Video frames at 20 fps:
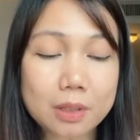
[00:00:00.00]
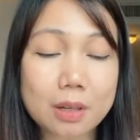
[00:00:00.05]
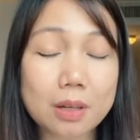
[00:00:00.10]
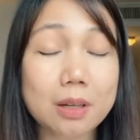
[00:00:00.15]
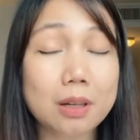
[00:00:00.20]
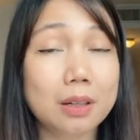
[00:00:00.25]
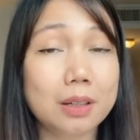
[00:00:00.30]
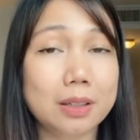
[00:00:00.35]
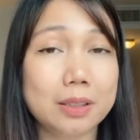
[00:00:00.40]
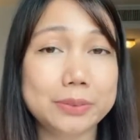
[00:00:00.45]

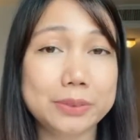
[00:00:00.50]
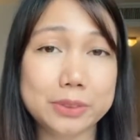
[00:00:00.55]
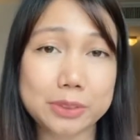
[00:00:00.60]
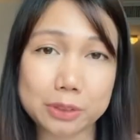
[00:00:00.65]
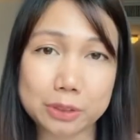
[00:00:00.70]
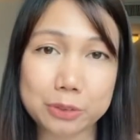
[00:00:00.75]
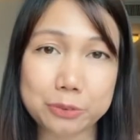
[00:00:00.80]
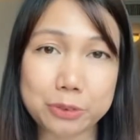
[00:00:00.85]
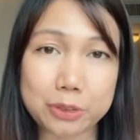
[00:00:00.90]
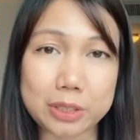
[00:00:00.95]
the
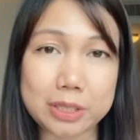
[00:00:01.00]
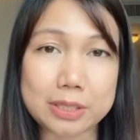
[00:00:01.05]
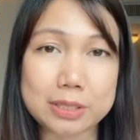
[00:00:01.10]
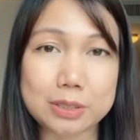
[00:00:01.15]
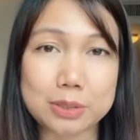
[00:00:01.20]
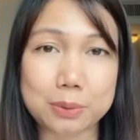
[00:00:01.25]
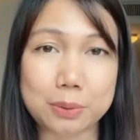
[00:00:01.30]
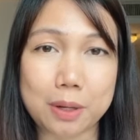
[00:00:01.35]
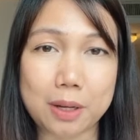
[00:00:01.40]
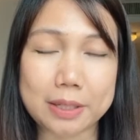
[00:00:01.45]
deliveries
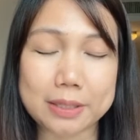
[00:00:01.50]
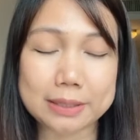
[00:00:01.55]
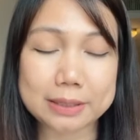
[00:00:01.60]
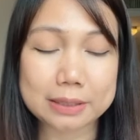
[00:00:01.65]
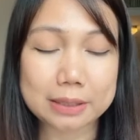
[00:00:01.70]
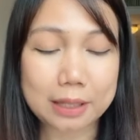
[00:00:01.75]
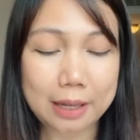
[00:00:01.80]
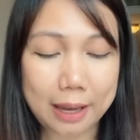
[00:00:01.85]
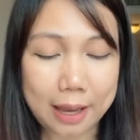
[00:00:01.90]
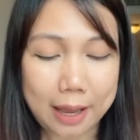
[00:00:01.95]
to
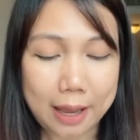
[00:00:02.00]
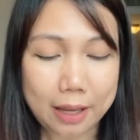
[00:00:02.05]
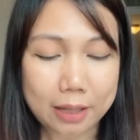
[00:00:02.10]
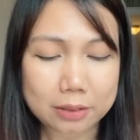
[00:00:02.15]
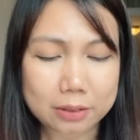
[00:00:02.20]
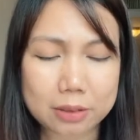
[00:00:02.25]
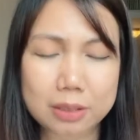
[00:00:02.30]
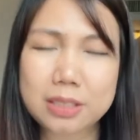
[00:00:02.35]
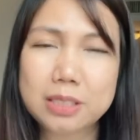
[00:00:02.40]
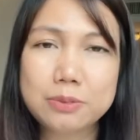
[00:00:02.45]
us.
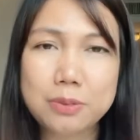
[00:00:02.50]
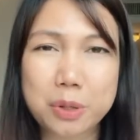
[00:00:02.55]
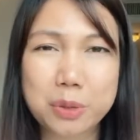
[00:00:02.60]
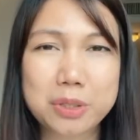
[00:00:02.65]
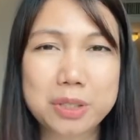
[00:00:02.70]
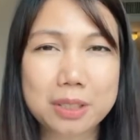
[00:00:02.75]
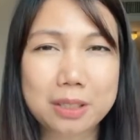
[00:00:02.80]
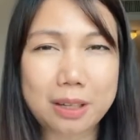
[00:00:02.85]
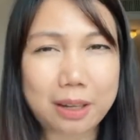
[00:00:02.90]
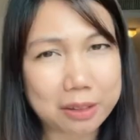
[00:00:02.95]
So that's
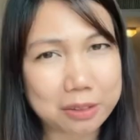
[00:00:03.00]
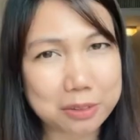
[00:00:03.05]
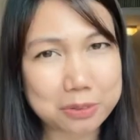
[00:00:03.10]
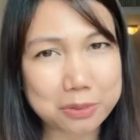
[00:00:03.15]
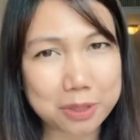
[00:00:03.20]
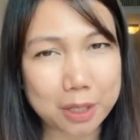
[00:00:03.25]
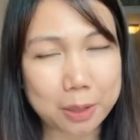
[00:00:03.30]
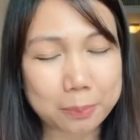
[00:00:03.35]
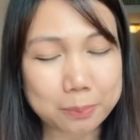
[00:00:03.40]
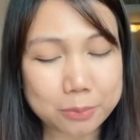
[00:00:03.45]
very kind of
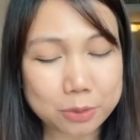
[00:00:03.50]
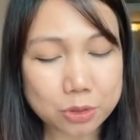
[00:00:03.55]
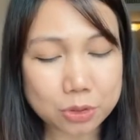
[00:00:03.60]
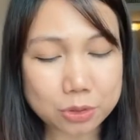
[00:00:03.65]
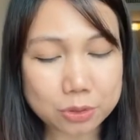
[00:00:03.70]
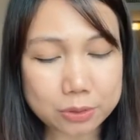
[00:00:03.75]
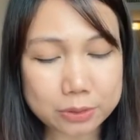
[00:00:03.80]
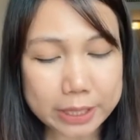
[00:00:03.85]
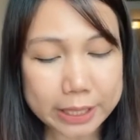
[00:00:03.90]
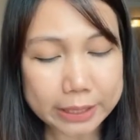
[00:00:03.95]
them to
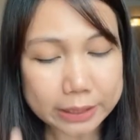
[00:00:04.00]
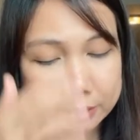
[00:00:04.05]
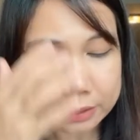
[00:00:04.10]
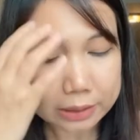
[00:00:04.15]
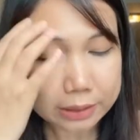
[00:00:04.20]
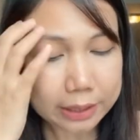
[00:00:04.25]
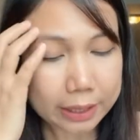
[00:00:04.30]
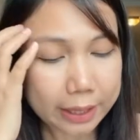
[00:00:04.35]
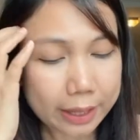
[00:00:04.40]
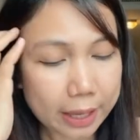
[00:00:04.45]
do that.
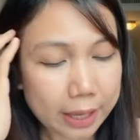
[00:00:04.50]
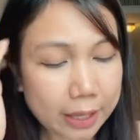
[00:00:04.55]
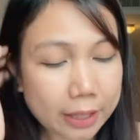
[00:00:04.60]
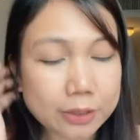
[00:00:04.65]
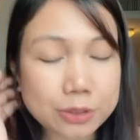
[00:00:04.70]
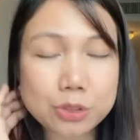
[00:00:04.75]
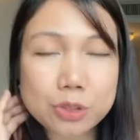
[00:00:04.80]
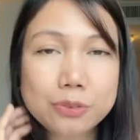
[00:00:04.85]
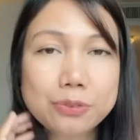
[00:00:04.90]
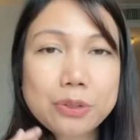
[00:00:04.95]

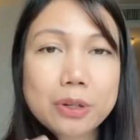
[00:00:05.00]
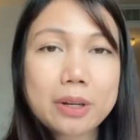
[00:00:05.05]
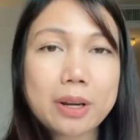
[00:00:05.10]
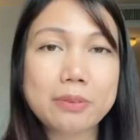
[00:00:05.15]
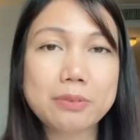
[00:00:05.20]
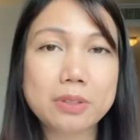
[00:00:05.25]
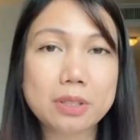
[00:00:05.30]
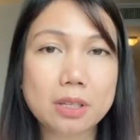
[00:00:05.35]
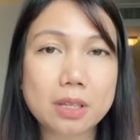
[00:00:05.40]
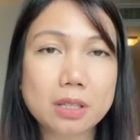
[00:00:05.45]
And so far,
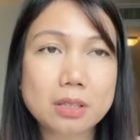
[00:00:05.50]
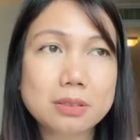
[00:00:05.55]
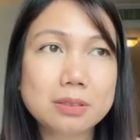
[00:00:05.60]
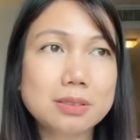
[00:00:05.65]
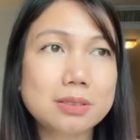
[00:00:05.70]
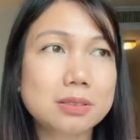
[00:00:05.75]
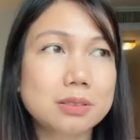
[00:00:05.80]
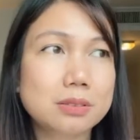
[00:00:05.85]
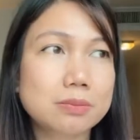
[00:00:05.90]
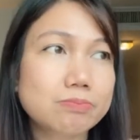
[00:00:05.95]

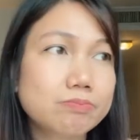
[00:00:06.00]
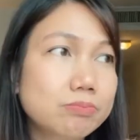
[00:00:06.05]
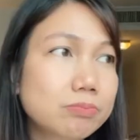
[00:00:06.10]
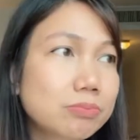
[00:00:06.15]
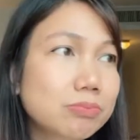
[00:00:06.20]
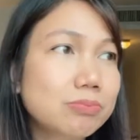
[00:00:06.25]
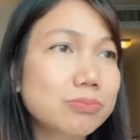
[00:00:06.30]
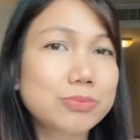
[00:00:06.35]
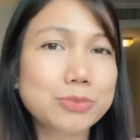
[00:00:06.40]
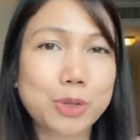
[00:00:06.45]

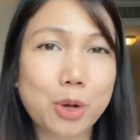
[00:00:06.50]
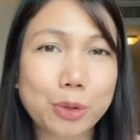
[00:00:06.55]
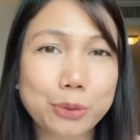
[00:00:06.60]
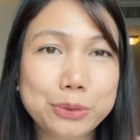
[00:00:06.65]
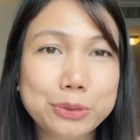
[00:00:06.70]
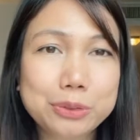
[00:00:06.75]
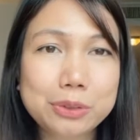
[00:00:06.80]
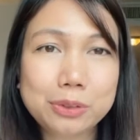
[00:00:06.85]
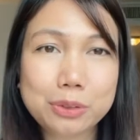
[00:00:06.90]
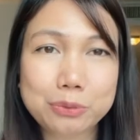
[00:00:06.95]
all
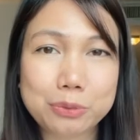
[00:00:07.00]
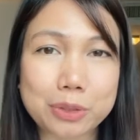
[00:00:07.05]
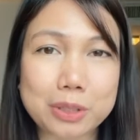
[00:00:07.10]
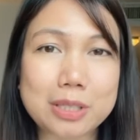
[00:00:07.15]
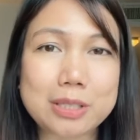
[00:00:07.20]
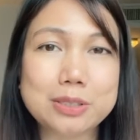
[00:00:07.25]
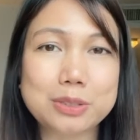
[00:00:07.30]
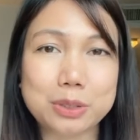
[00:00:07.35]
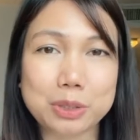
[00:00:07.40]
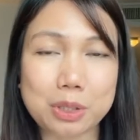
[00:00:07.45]
the
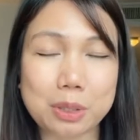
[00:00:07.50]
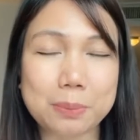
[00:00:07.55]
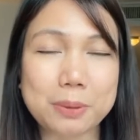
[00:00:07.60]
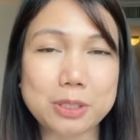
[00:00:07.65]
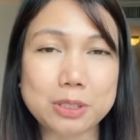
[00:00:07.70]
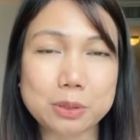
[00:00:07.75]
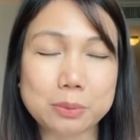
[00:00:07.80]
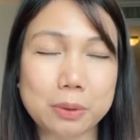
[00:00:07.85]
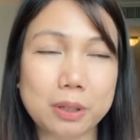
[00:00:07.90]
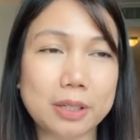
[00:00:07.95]
deliveries are coming
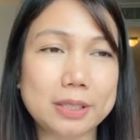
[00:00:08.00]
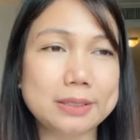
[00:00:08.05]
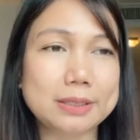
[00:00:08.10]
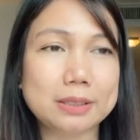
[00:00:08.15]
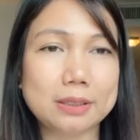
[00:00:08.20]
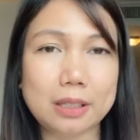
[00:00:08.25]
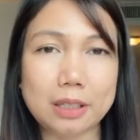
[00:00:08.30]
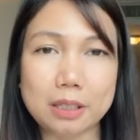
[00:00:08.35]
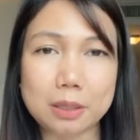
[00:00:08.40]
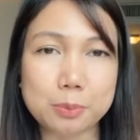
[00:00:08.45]
to us,
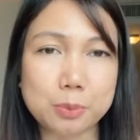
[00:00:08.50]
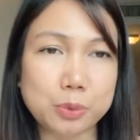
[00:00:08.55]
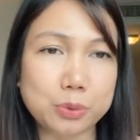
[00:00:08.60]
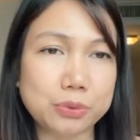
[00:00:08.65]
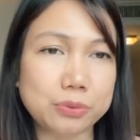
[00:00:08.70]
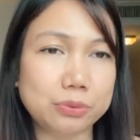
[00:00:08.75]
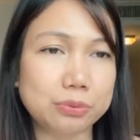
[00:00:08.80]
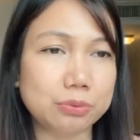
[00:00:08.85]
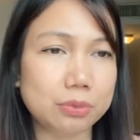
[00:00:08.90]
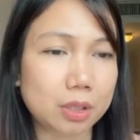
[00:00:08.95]
Lalamove,
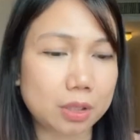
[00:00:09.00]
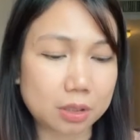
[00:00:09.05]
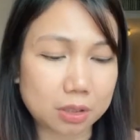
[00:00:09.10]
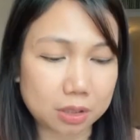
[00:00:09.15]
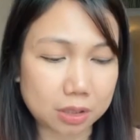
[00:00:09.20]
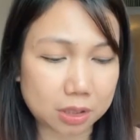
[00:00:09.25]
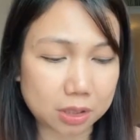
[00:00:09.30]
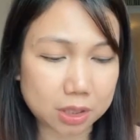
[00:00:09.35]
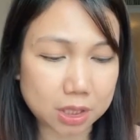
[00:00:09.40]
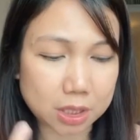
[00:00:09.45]

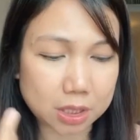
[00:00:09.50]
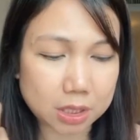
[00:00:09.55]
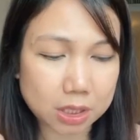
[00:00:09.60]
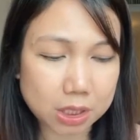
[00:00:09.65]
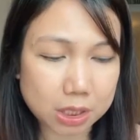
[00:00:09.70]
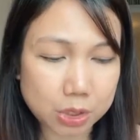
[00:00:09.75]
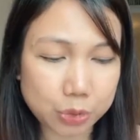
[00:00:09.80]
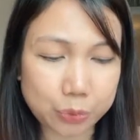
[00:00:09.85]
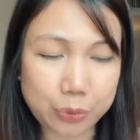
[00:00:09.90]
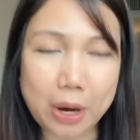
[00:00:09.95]

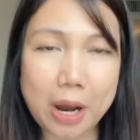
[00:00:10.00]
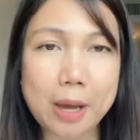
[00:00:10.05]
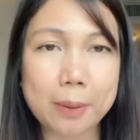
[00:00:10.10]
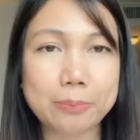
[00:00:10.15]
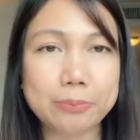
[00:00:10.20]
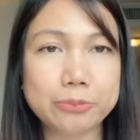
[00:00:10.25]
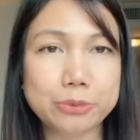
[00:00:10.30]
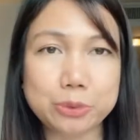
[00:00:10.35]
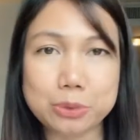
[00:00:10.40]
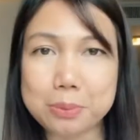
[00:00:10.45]

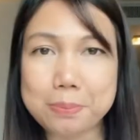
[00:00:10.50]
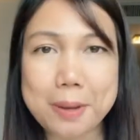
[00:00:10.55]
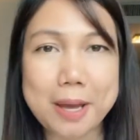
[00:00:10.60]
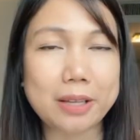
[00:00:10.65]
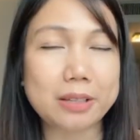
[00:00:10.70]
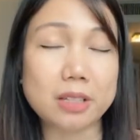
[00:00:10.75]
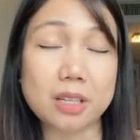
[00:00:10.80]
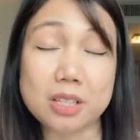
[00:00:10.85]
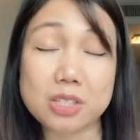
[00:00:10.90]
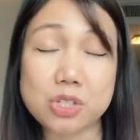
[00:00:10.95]
Grab, Food
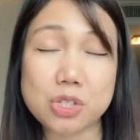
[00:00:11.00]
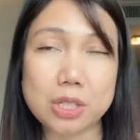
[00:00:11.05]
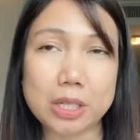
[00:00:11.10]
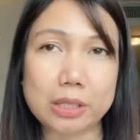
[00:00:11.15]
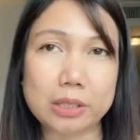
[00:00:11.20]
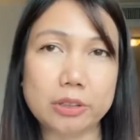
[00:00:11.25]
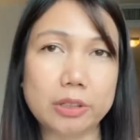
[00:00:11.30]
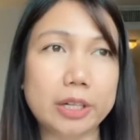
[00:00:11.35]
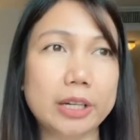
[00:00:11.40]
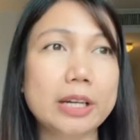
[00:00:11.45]
Panda,
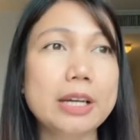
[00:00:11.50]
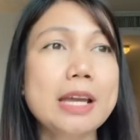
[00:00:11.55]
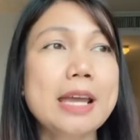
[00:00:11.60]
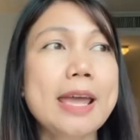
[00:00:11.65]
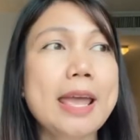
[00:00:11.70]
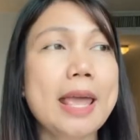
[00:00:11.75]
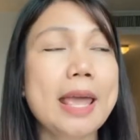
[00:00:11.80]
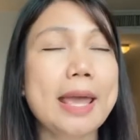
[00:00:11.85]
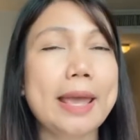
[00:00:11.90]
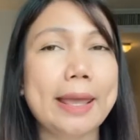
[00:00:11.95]
etc.
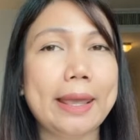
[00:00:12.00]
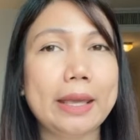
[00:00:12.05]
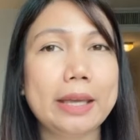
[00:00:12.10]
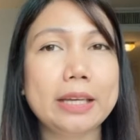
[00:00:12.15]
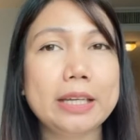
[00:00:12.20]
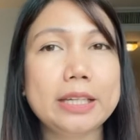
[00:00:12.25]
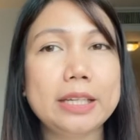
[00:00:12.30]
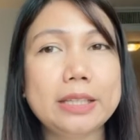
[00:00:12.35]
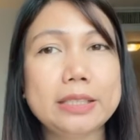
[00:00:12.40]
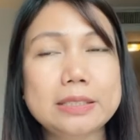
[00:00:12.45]

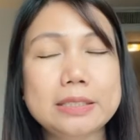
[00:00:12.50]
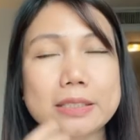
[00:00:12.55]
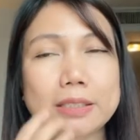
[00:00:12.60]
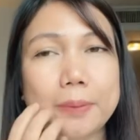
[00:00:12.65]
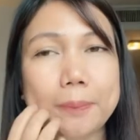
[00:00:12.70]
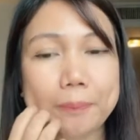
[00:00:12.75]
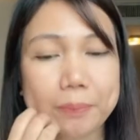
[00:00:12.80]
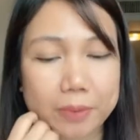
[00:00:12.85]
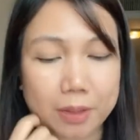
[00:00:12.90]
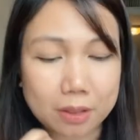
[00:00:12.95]
And
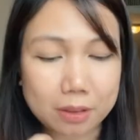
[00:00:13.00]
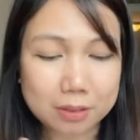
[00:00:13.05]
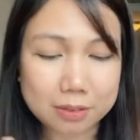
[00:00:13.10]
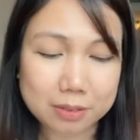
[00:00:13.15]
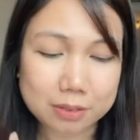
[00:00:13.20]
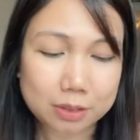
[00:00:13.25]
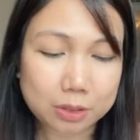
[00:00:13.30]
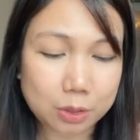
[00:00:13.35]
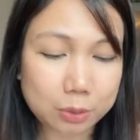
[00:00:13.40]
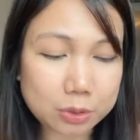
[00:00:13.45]

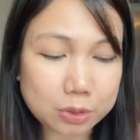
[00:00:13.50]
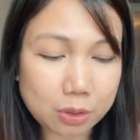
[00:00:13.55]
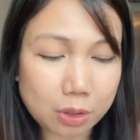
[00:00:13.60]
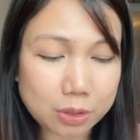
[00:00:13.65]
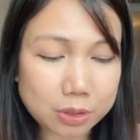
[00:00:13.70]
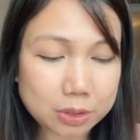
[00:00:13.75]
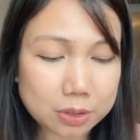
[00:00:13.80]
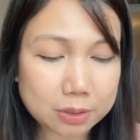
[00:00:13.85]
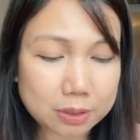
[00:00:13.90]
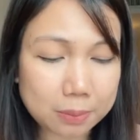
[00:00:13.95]
there is
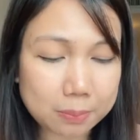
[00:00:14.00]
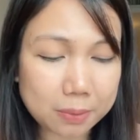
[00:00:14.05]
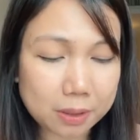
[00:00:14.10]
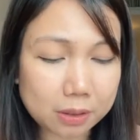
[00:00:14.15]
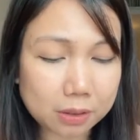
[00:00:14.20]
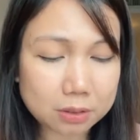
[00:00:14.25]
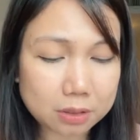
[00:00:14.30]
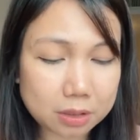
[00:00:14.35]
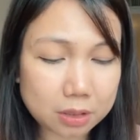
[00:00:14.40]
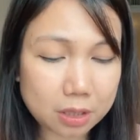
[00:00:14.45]
also something
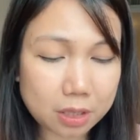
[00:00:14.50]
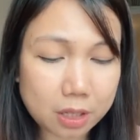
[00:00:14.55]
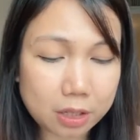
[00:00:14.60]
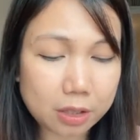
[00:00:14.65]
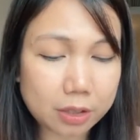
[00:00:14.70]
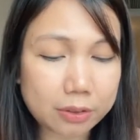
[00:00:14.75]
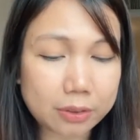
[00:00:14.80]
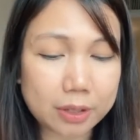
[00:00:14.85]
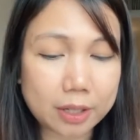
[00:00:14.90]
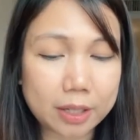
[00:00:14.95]
listed
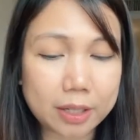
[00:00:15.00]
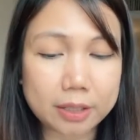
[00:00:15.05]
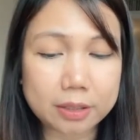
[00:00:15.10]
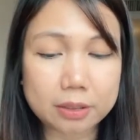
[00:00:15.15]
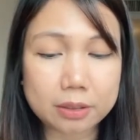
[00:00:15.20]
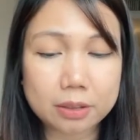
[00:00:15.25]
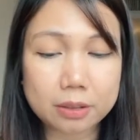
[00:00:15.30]
here that